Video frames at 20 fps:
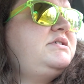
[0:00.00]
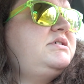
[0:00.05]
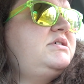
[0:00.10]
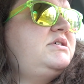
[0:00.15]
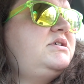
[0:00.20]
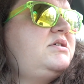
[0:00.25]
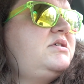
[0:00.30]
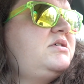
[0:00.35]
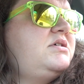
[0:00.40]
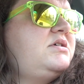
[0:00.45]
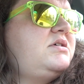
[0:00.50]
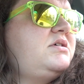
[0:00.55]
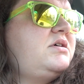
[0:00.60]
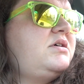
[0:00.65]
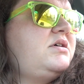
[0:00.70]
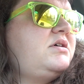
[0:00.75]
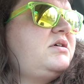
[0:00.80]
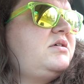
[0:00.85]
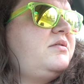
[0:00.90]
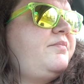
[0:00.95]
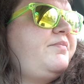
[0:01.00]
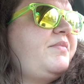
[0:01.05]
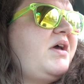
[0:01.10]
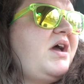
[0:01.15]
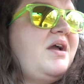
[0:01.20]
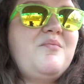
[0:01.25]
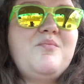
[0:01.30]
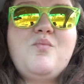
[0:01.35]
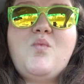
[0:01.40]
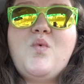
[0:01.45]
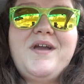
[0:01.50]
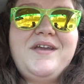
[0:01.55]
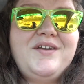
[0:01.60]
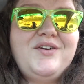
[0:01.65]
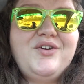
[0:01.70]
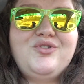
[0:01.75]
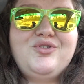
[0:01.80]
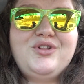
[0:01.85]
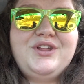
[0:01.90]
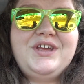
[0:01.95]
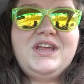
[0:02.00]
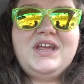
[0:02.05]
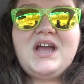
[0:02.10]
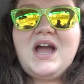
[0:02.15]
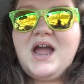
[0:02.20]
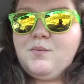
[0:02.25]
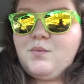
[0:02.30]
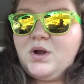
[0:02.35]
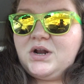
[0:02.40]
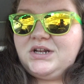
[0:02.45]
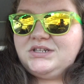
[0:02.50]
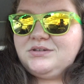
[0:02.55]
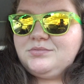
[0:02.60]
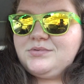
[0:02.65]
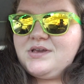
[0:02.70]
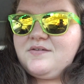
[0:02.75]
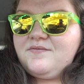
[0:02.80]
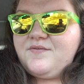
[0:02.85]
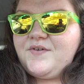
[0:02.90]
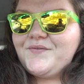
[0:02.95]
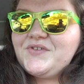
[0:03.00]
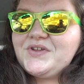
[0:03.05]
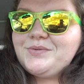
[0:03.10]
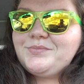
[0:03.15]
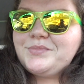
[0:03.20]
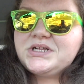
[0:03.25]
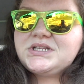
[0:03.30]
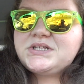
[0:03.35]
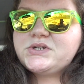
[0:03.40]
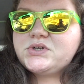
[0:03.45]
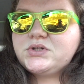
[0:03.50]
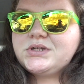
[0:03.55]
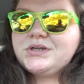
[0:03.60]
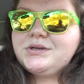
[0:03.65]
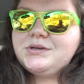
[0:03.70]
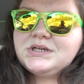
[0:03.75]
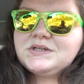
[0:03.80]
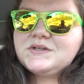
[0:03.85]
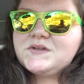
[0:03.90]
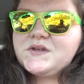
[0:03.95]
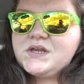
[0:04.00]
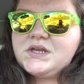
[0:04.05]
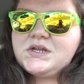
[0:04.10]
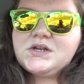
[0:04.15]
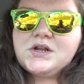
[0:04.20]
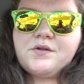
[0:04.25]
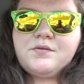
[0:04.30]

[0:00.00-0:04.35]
I'm way early. I wanted to be 15 minutes early because but